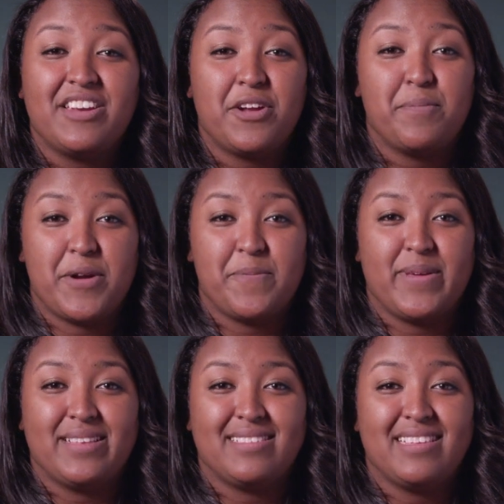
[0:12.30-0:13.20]
and our
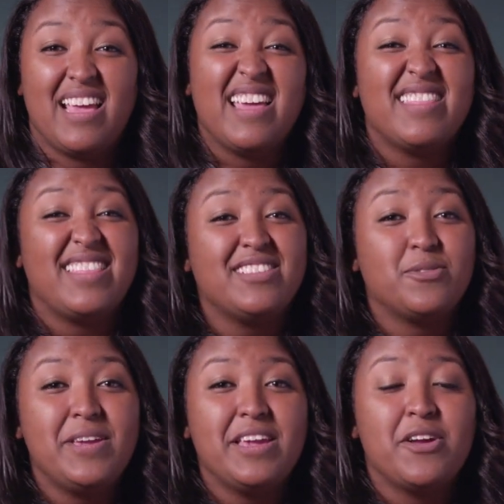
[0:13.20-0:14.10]
purpose.
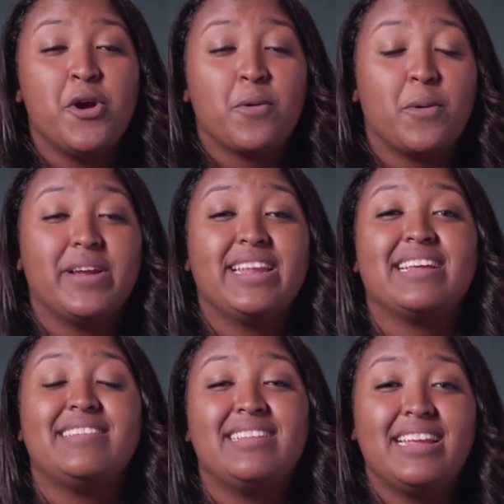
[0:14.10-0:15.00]
This week, we're going to
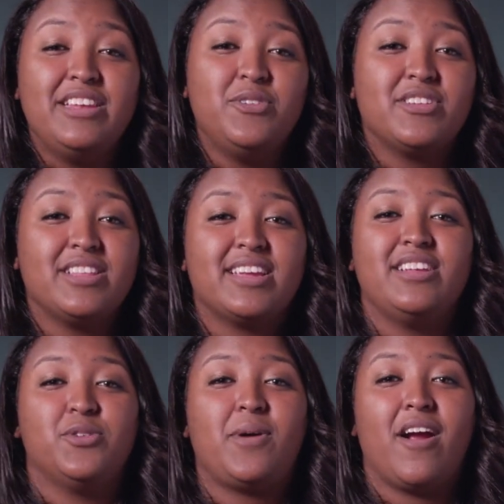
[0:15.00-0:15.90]
continue to look
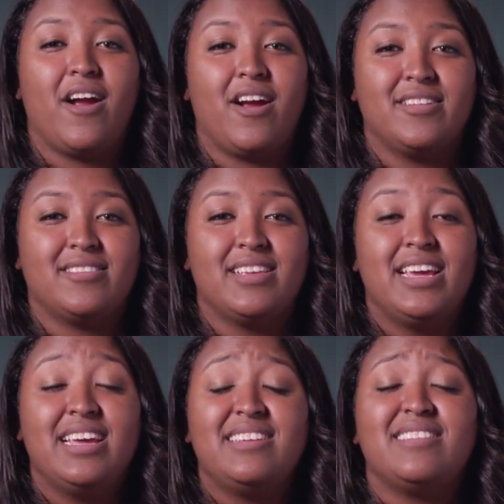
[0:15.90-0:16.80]
into our hearts
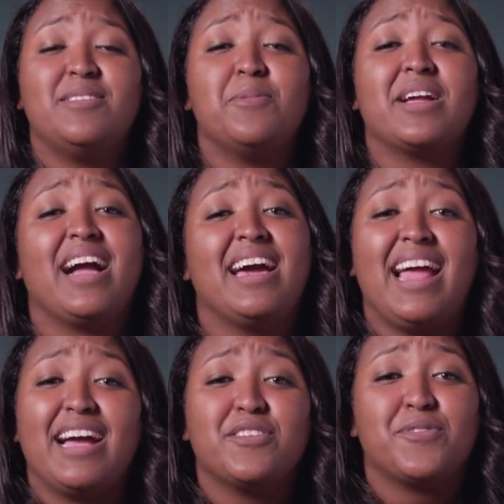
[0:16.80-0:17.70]
to see what God
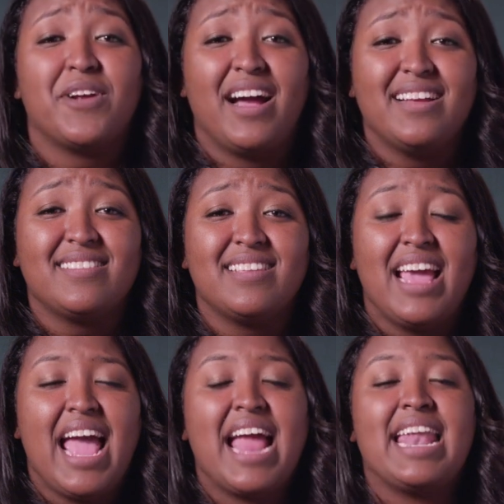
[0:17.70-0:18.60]
has for us
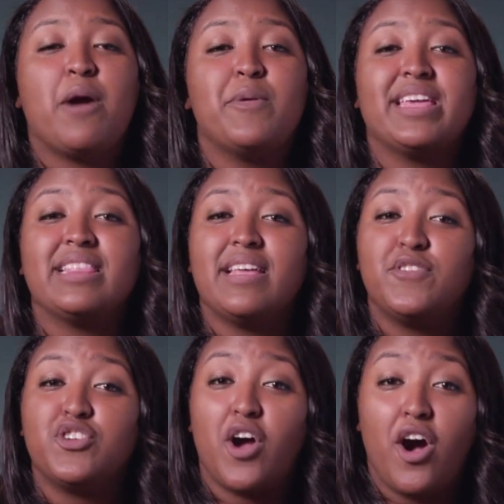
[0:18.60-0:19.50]
and how we can
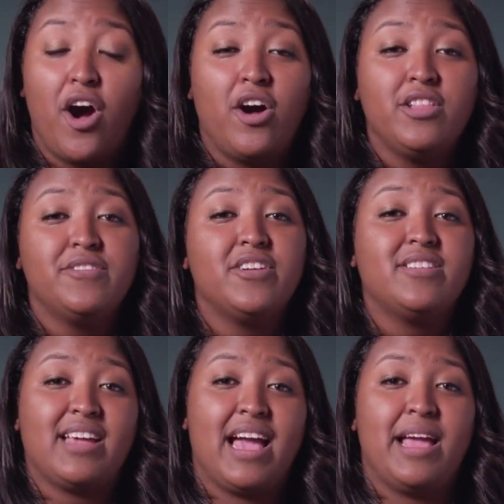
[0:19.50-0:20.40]
leverage all of our
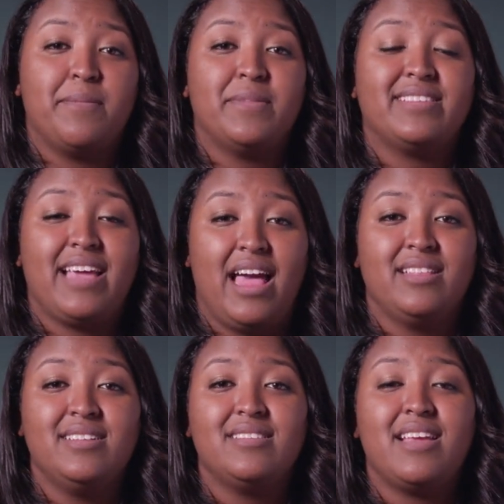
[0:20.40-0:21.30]
time,
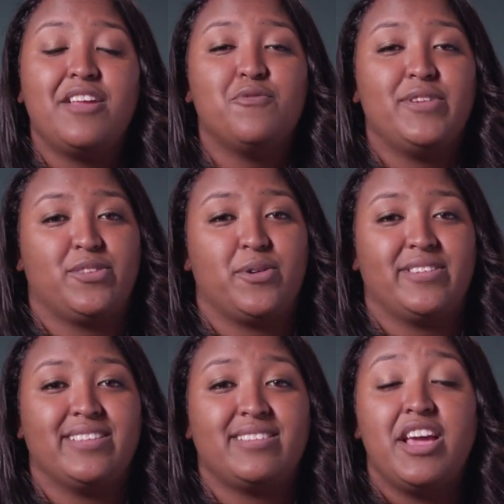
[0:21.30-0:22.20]
talents, and
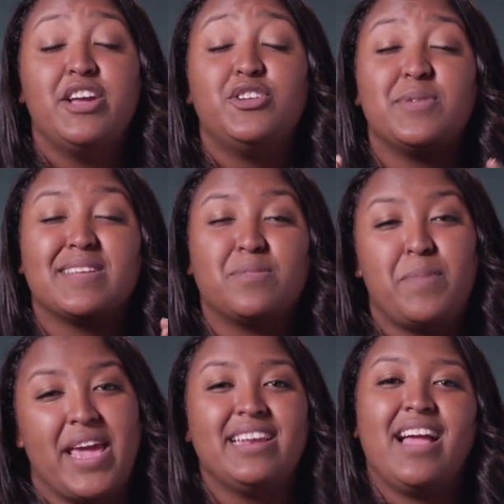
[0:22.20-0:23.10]
resources to
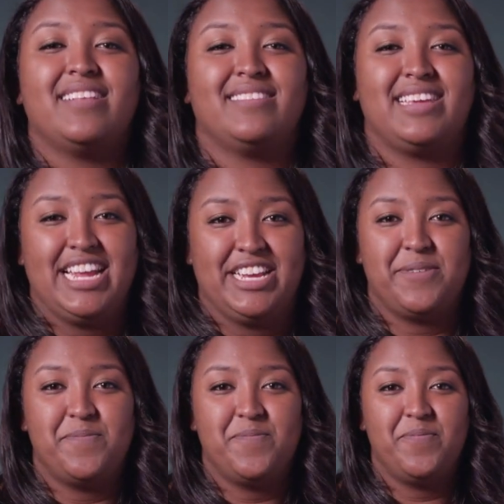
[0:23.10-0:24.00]
expand God's
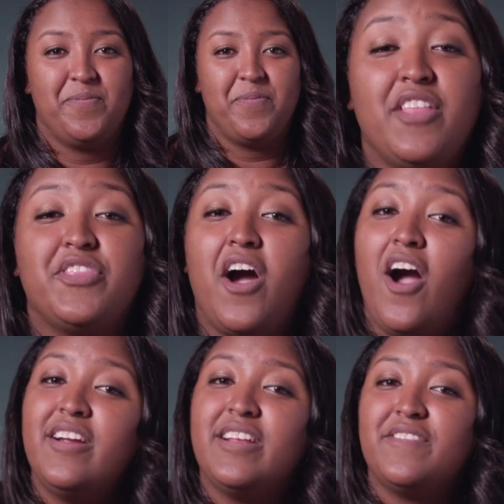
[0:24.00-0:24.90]
kingdom. The
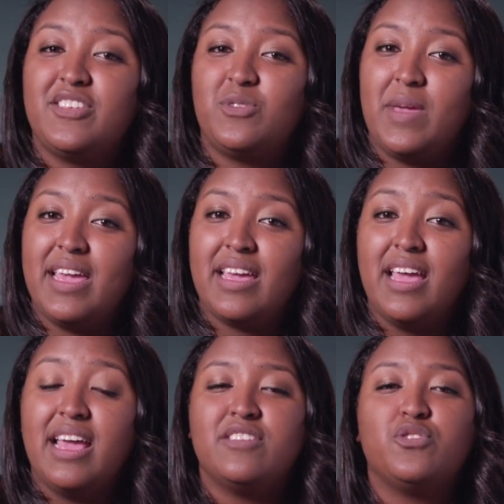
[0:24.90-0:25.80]
heart of this week
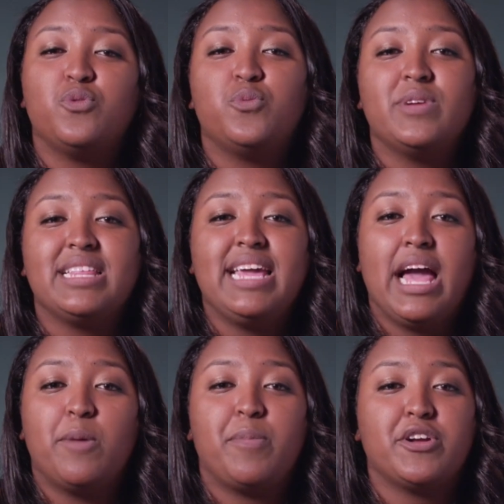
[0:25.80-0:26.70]
is to really
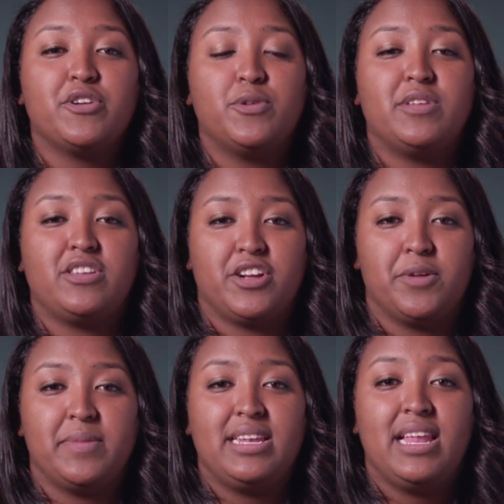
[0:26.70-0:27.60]
help our group
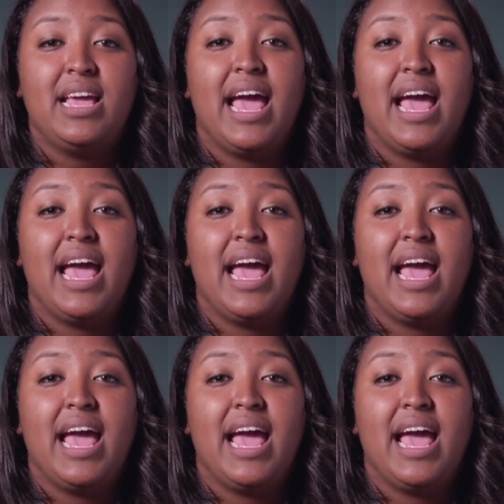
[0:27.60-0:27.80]
determine